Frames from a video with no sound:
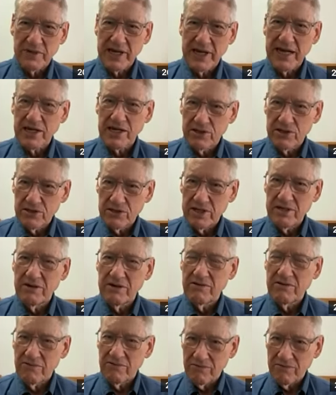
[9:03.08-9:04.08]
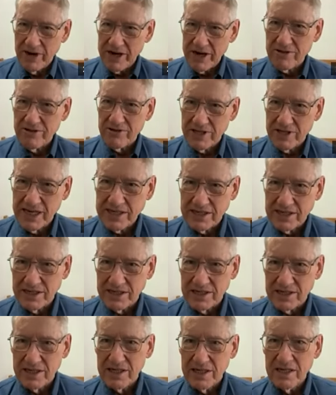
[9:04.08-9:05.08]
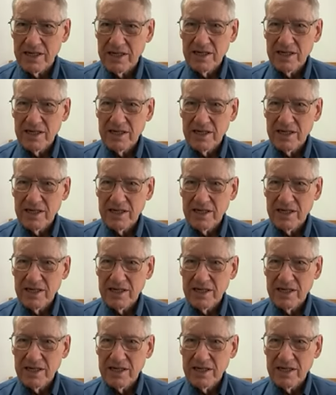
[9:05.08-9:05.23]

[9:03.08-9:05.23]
but I had good regular lessons.